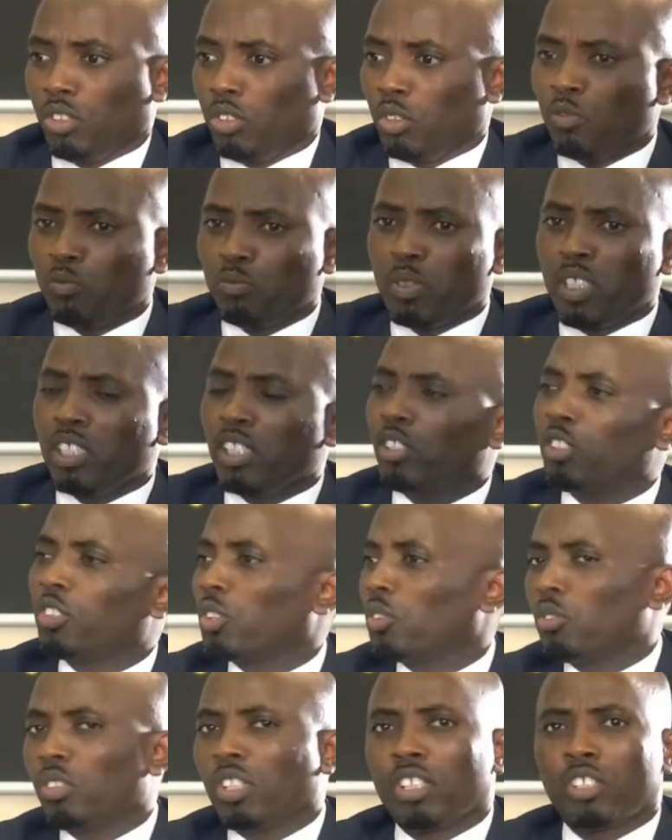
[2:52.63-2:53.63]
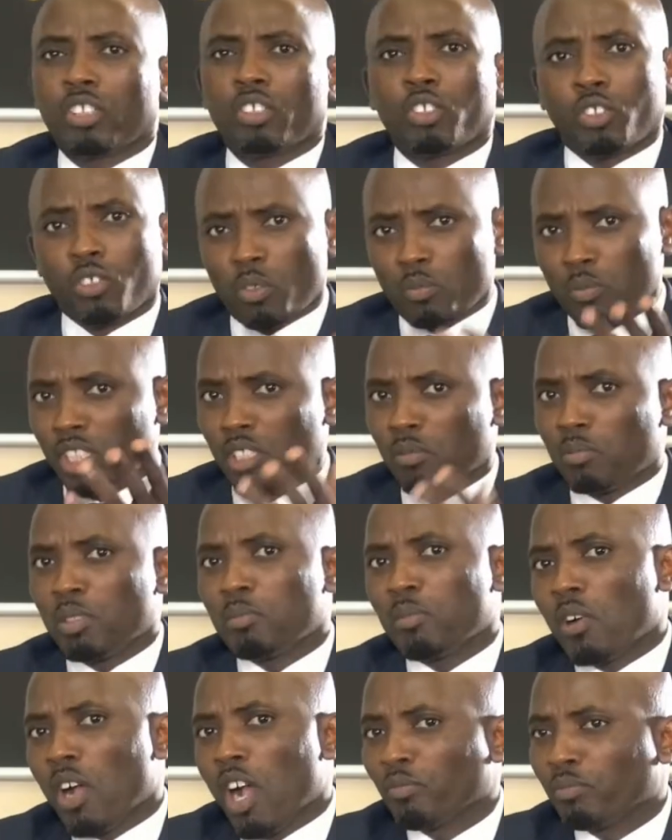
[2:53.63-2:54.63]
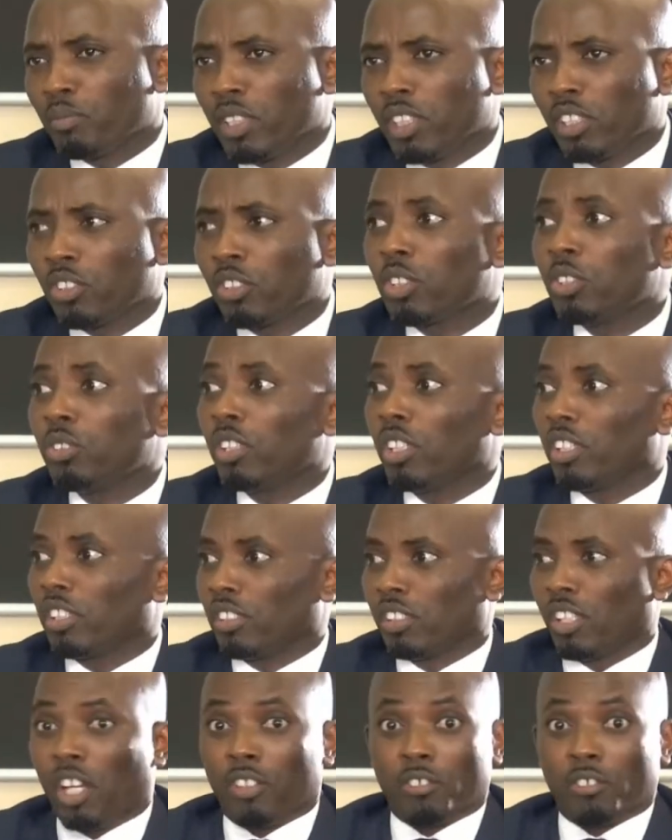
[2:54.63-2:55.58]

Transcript: You've been a student, so many people have been a student